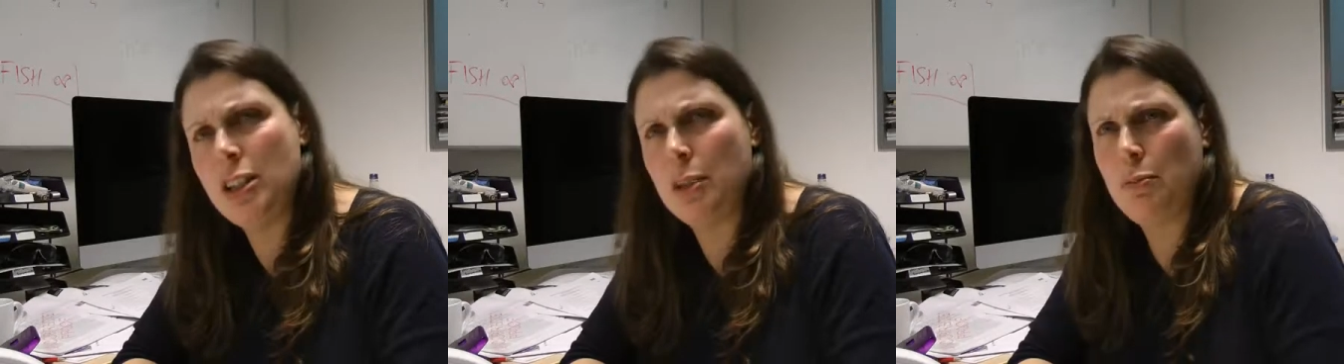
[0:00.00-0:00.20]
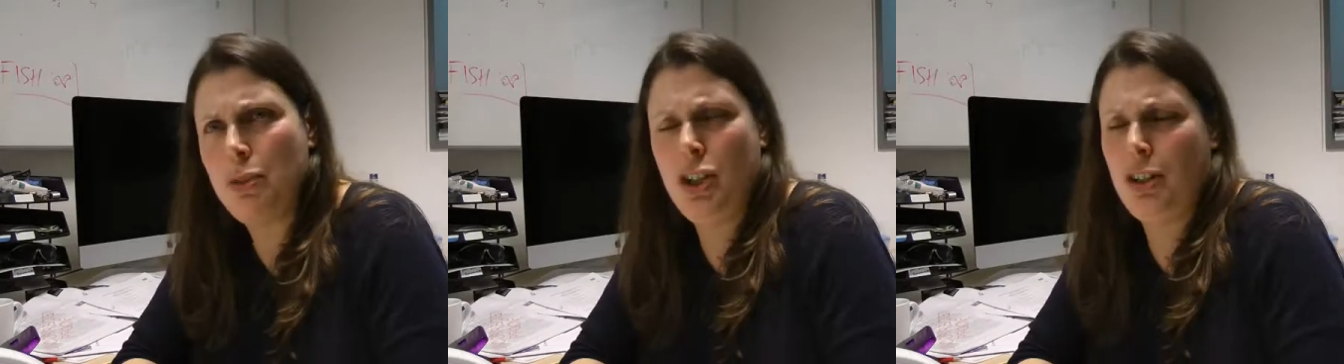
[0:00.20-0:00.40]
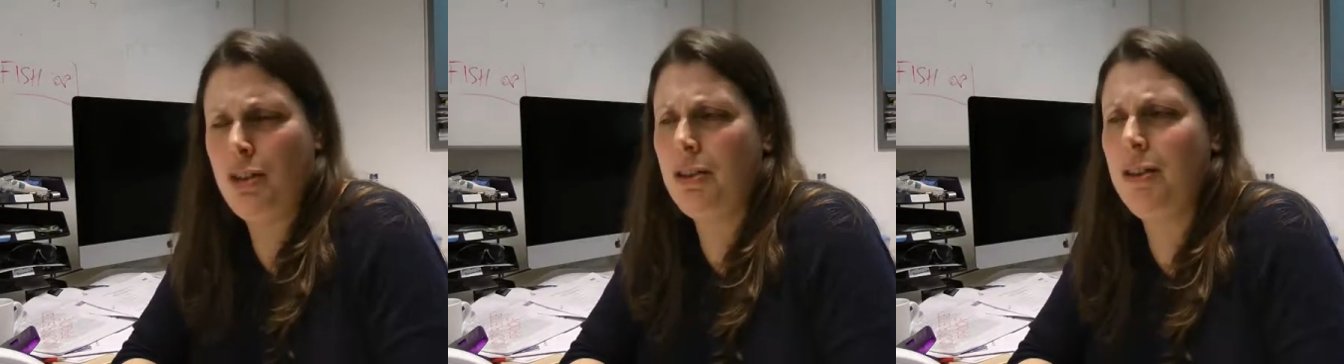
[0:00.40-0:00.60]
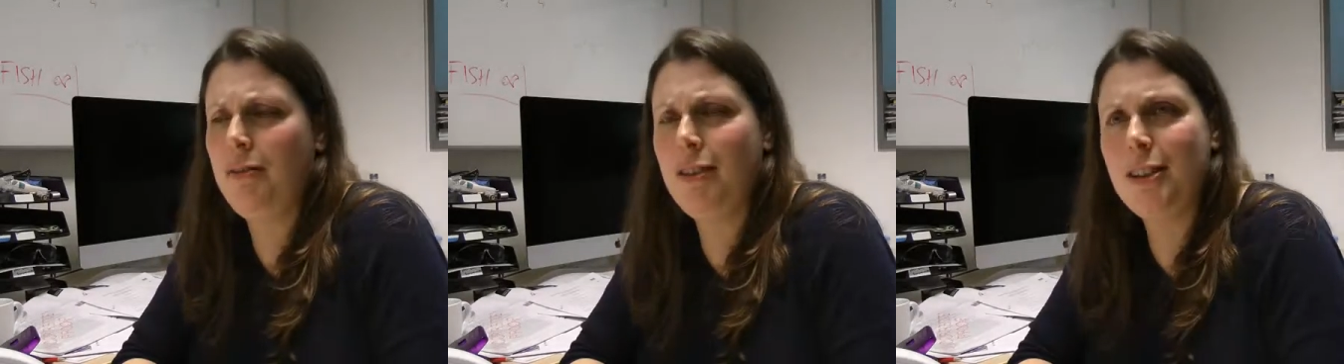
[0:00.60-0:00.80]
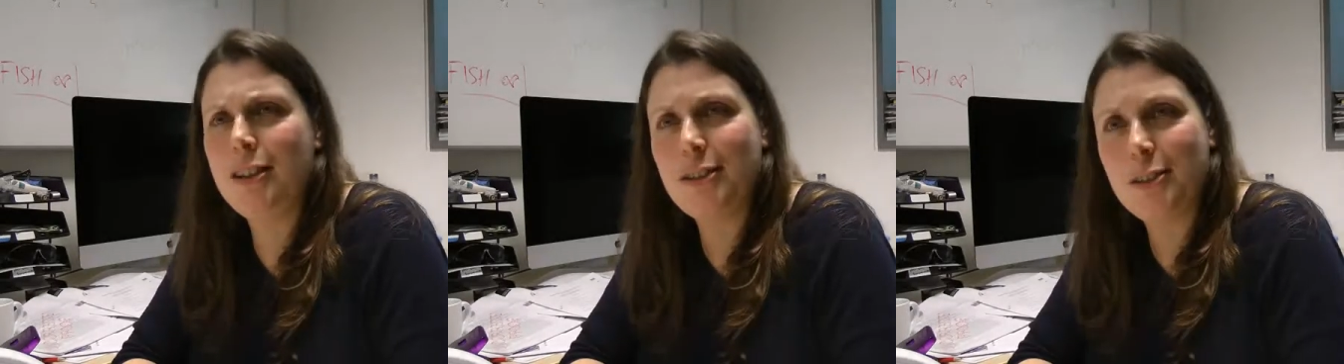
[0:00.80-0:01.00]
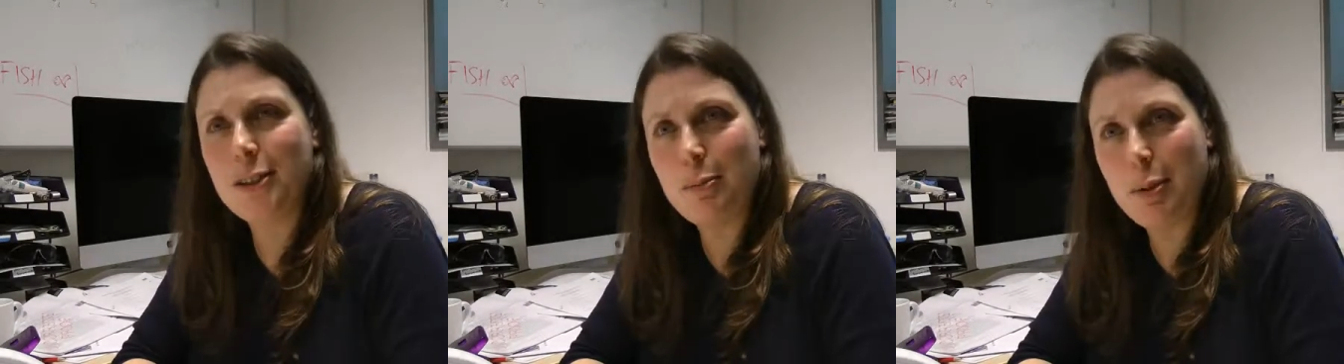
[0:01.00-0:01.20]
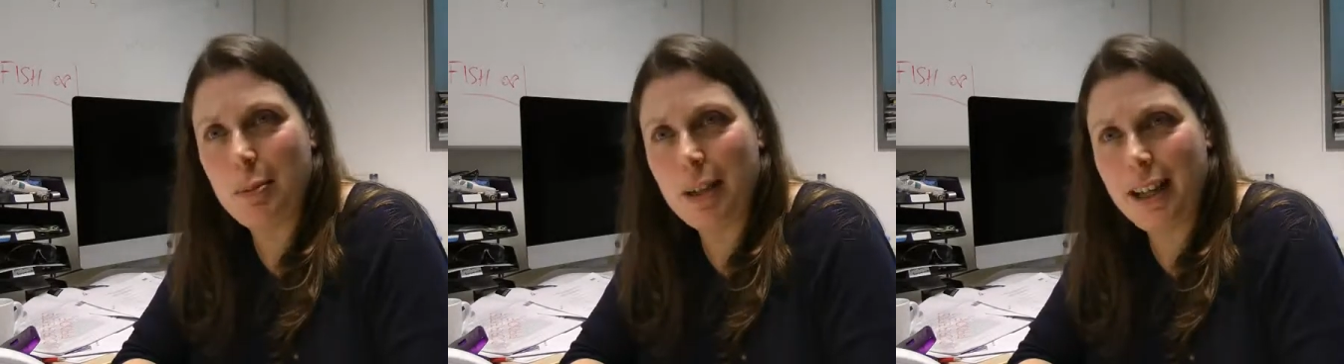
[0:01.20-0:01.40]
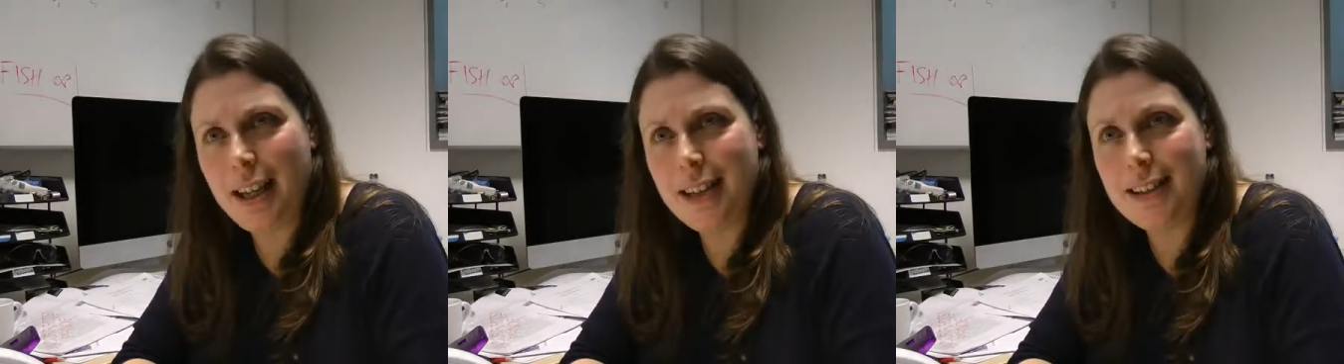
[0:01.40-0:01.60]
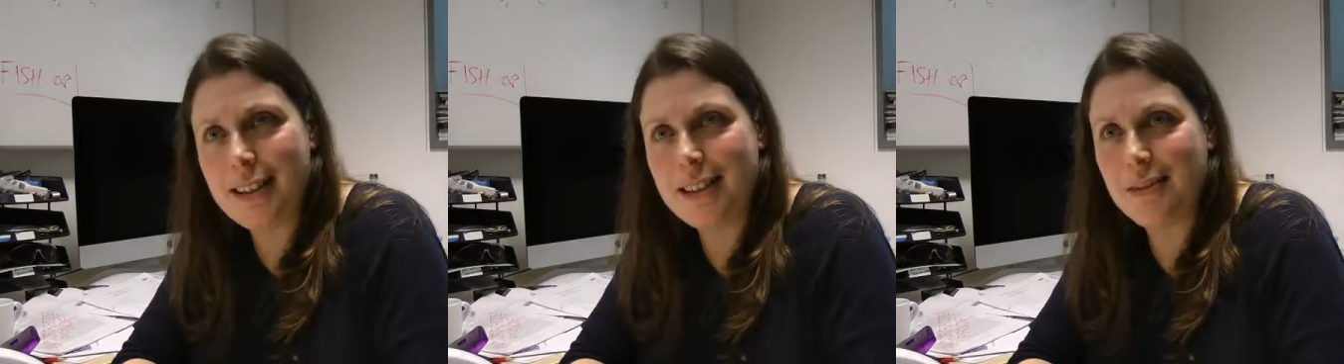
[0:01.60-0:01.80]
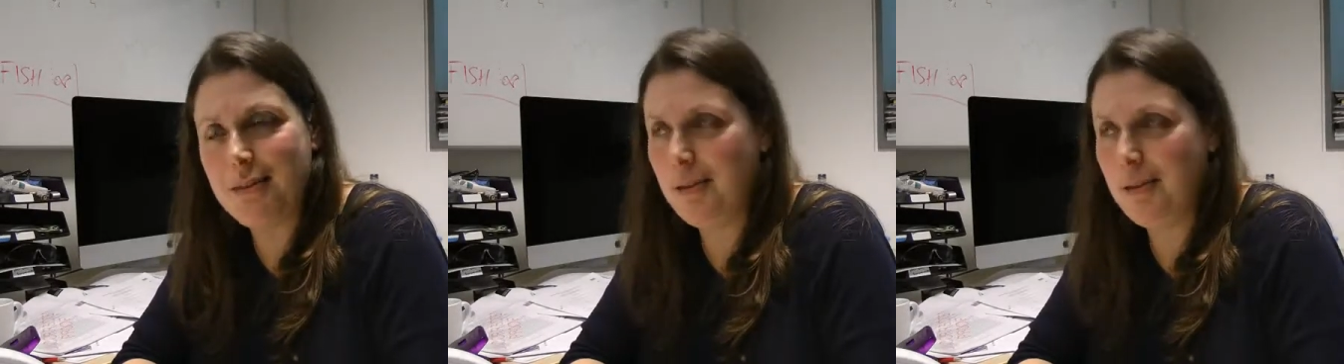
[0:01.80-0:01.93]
and said, she hasn't got any first author publications.